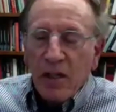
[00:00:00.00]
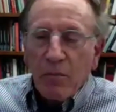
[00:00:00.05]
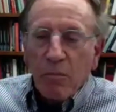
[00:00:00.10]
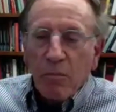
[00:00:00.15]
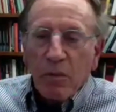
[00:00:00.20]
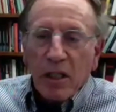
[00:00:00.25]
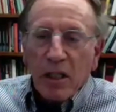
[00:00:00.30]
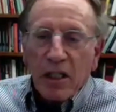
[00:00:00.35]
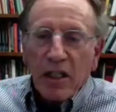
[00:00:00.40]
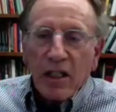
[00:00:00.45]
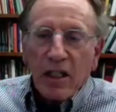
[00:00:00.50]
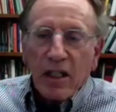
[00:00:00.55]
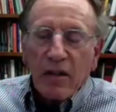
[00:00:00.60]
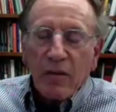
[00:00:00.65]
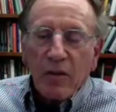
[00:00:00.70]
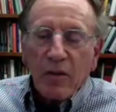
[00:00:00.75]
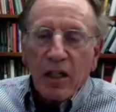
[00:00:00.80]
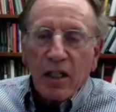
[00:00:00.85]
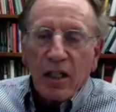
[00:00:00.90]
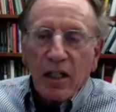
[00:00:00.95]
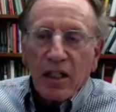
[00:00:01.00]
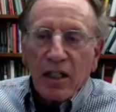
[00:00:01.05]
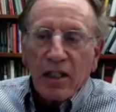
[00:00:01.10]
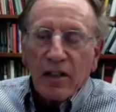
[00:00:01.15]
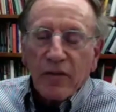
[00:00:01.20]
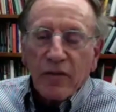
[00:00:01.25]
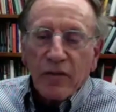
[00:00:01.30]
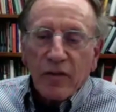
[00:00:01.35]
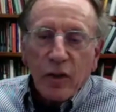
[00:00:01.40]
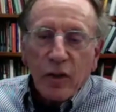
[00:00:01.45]
but
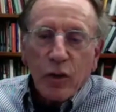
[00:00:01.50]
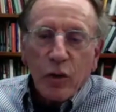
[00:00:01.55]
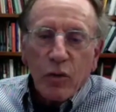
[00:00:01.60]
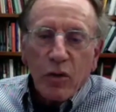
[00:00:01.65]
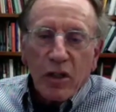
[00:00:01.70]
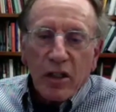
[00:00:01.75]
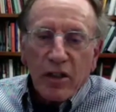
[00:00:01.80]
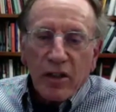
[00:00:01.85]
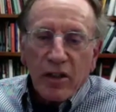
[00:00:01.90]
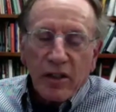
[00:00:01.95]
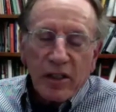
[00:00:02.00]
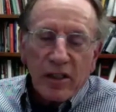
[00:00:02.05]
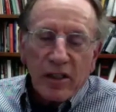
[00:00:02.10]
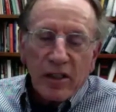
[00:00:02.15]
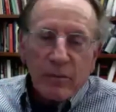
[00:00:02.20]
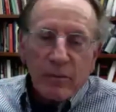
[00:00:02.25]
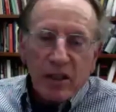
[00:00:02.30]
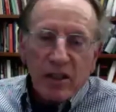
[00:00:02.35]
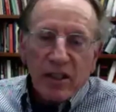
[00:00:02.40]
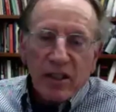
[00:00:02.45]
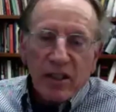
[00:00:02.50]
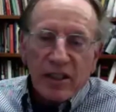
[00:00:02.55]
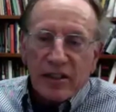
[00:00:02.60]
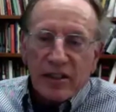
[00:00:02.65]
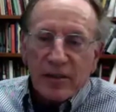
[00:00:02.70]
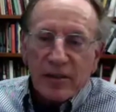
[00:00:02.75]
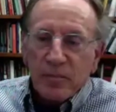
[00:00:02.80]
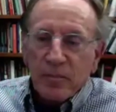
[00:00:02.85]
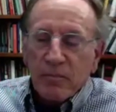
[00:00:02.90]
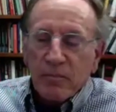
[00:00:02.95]
who are the police?